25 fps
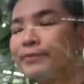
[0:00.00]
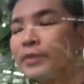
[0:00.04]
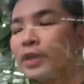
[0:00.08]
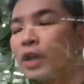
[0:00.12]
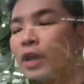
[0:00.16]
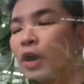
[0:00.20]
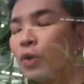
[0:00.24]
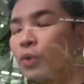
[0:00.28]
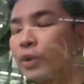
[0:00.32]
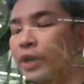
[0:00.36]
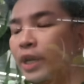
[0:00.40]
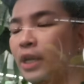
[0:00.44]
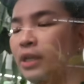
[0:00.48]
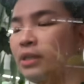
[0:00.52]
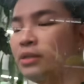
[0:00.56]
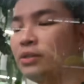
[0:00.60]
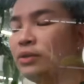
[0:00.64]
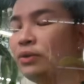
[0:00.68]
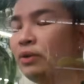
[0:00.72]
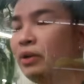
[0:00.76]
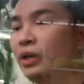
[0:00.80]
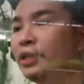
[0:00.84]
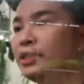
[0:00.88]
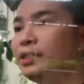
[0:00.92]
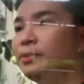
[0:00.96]
Okay, so
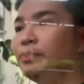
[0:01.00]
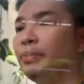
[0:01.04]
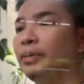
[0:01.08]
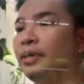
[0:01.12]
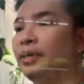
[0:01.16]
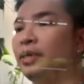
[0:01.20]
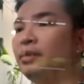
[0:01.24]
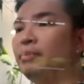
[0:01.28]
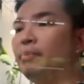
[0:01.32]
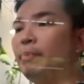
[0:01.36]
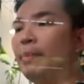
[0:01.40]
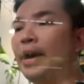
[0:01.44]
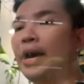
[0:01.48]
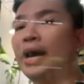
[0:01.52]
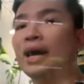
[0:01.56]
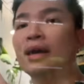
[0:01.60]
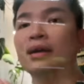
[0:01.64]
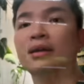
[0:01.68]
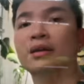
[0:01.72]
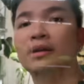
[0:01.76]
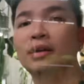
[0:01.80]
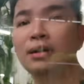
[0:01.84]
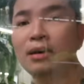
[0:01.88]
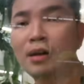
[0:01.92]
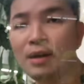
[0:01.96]
let's put it back.
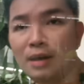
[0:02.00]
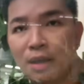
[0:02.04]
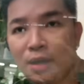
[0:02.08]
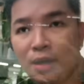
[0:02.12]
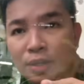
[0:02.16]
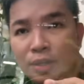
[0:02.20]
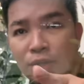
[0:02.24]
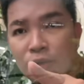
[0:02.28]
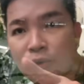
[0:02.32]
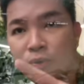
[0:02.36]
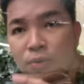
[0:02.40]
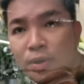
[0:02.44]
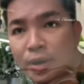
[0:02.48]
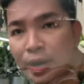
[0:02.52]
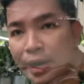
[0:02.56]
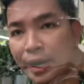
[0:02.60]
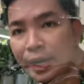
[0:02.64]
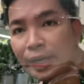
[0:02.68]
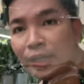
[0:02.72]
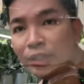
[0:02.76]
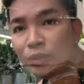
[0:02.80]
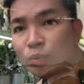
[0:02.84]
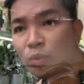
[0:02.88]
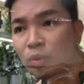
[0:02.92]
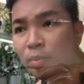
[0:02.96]
You
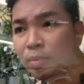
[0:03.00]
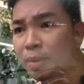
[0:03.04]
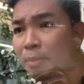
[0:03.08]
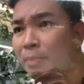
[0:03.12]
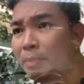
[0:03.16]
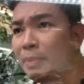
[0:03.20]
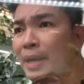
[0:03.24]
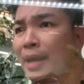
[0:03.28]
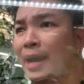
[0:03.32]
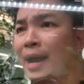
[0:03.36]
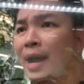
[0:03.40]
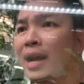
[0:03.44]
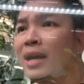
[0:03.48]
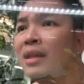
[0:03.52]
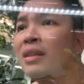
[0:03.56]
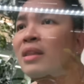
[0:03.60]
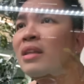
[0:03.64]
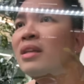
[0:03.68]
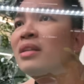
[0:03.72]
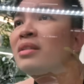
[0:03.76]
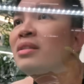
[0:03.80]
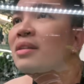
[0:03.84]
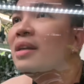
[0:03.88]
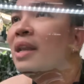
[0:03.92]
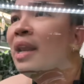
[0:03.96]
guys will be behind
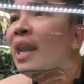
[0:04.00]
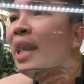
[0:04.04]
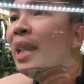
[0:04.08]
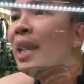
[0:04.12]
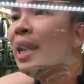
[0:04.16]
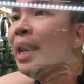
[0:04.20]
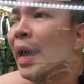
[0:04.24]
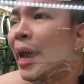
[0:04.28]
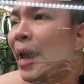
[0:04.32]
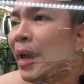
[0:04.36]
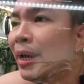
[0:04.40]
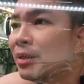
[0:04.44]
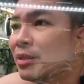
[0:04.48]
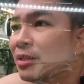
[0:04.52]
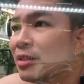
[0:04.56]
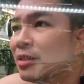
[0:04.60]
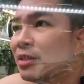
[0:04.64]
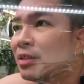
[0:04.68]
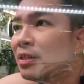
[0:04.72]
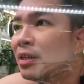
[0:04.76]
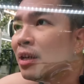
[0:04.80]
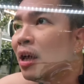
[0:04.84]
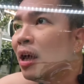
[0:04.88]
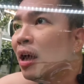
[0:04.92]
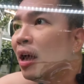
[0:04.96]
this
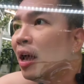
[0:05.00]
glass